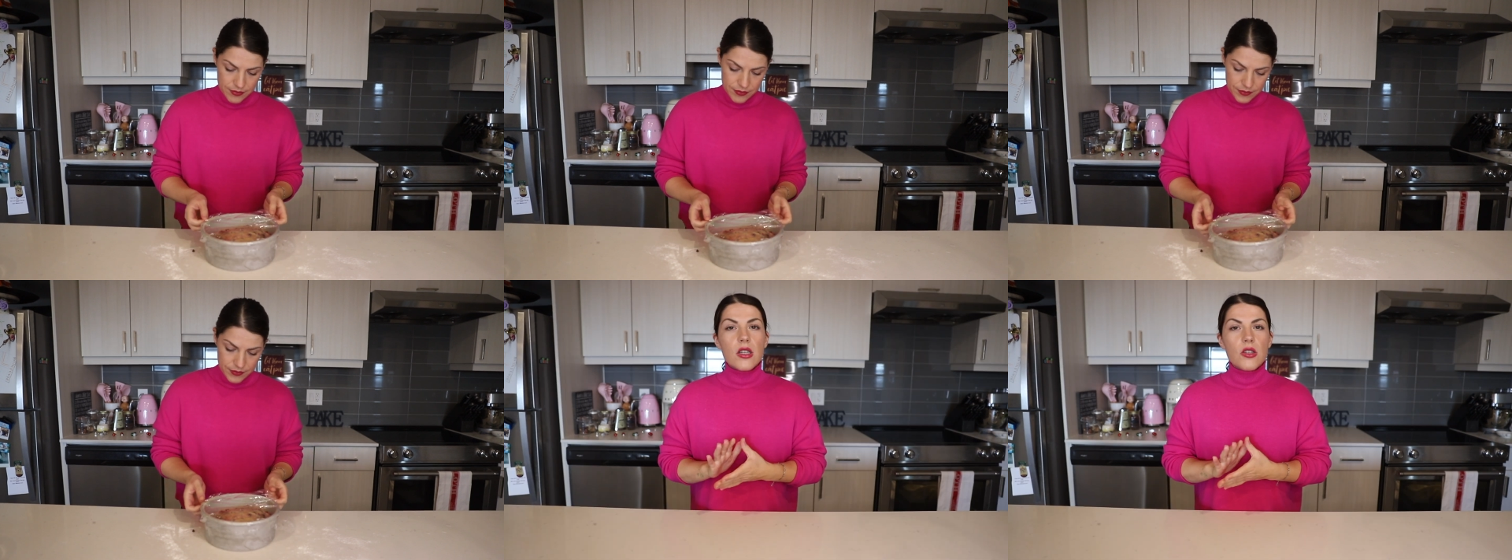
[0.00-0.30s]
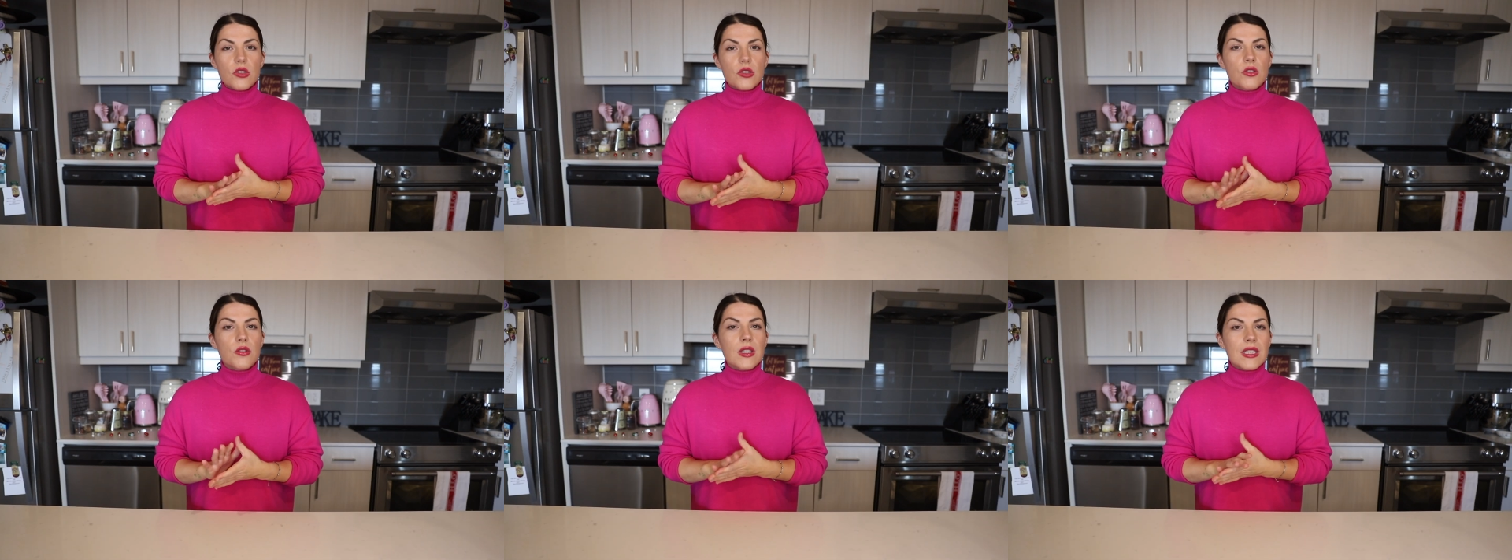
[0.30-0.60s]
While
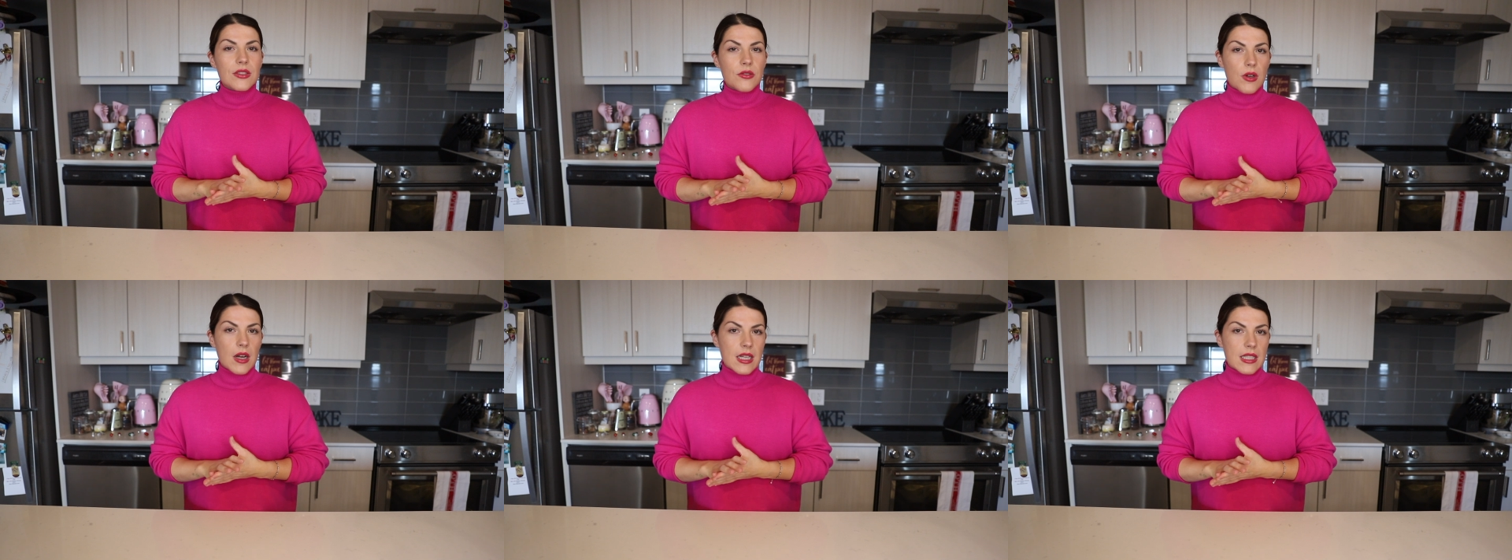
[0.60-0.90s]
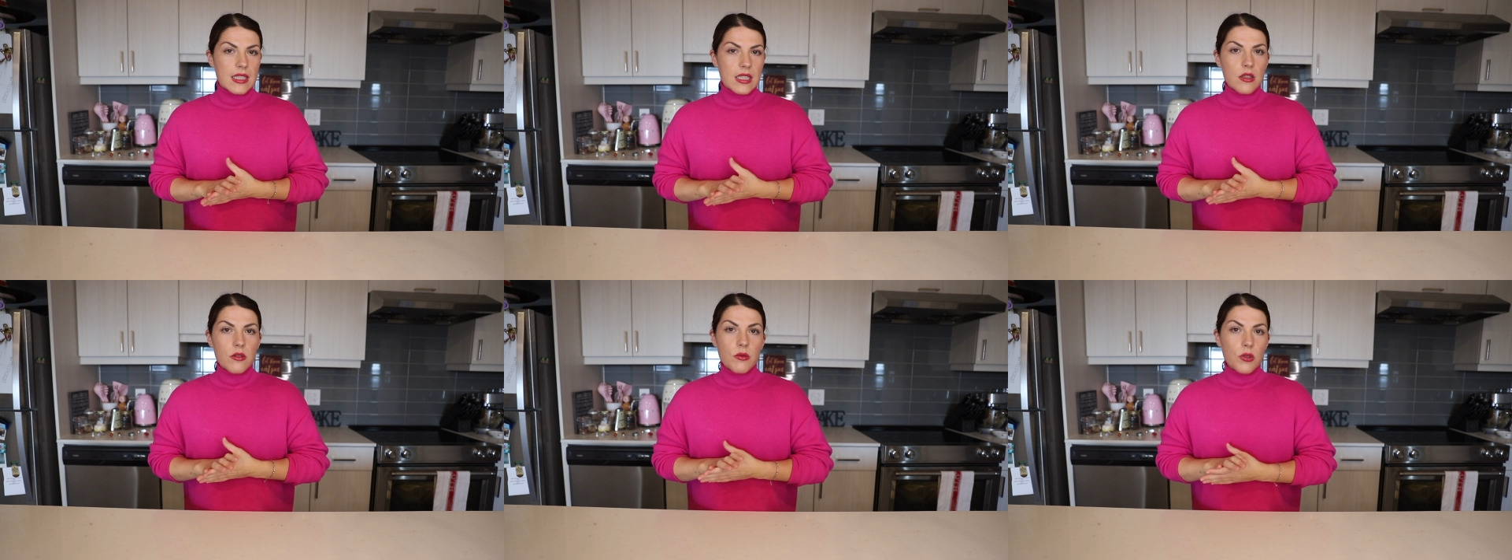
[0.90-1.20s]
our dough is
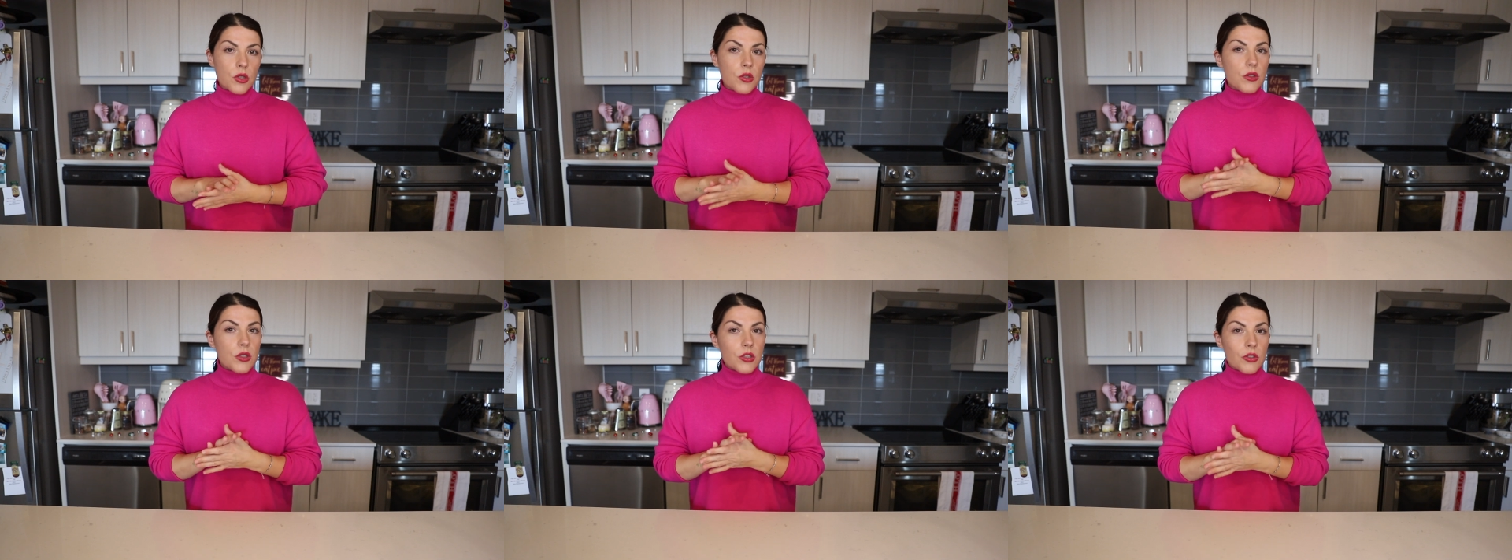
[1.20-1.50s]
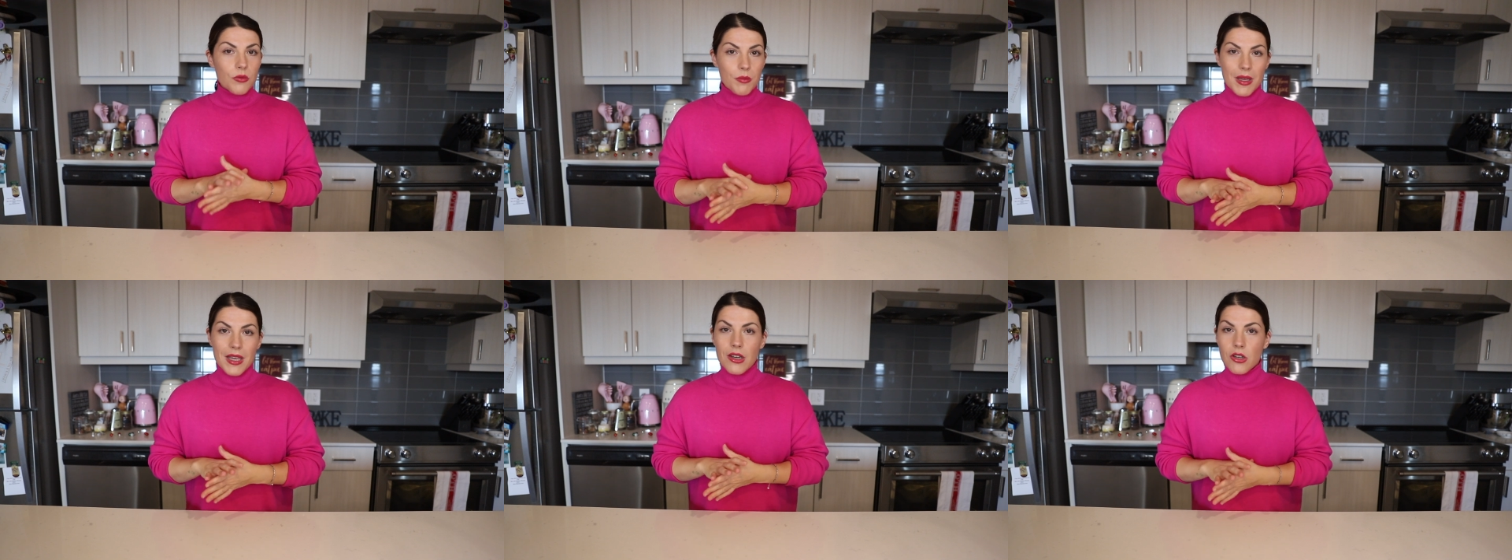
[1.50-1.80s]
rising, we're going
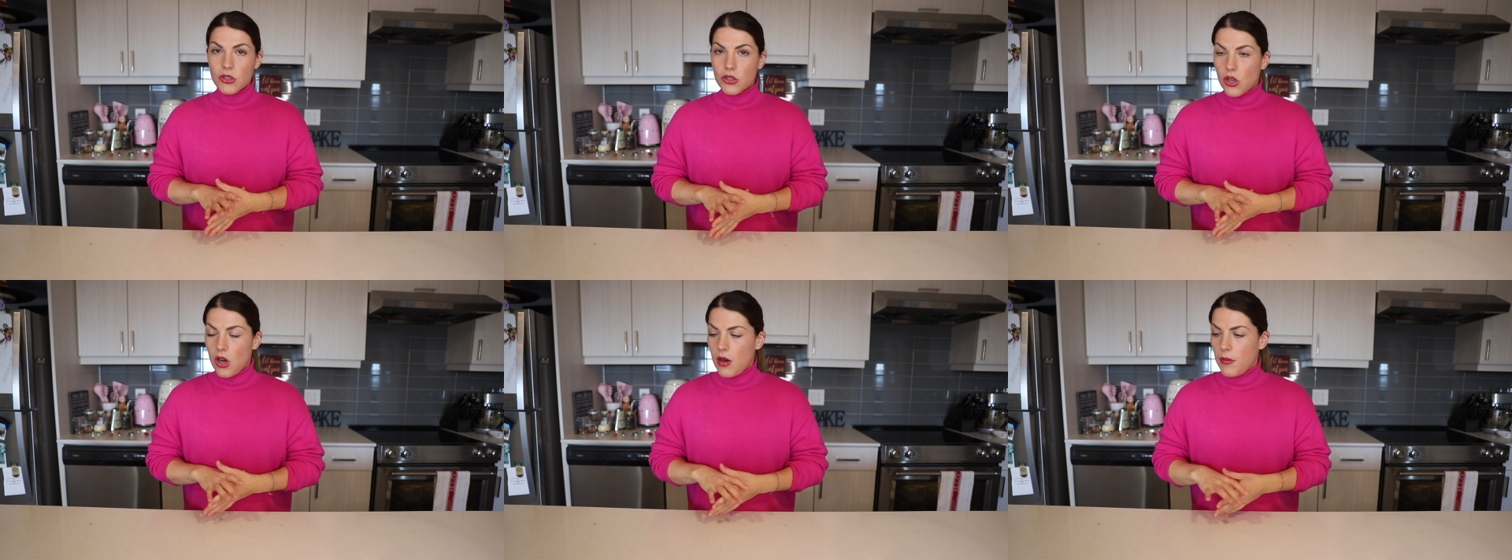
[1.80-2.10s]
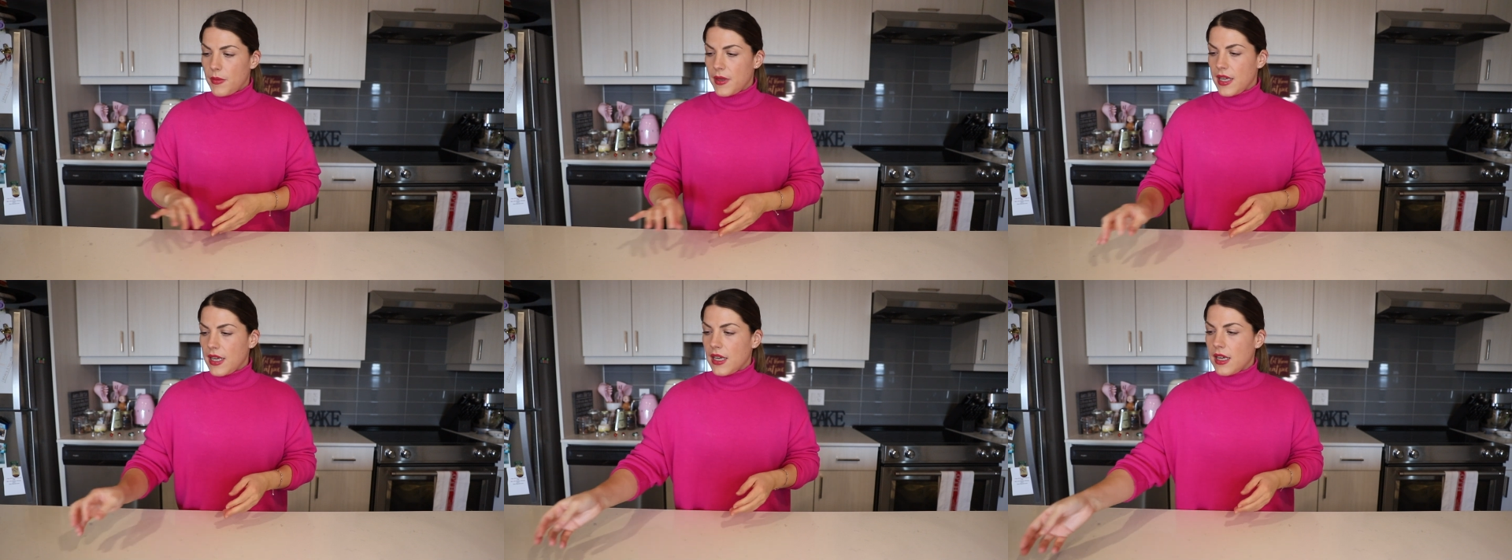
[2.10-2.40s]
to make our
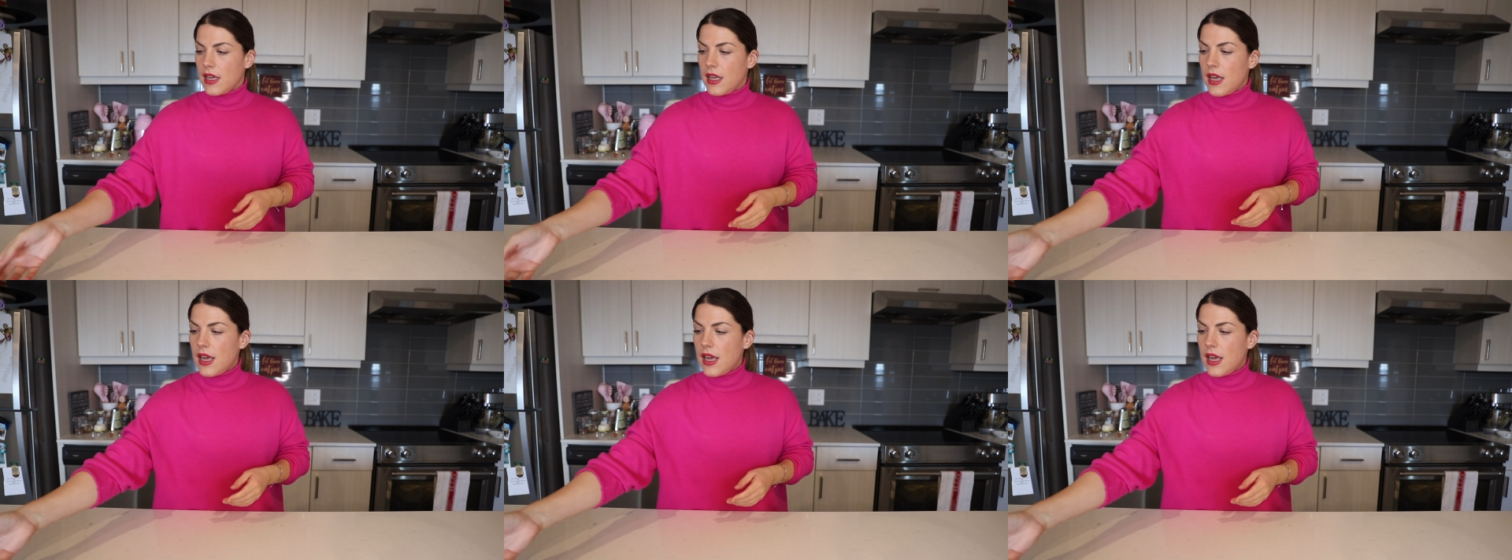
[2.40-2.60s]
topping,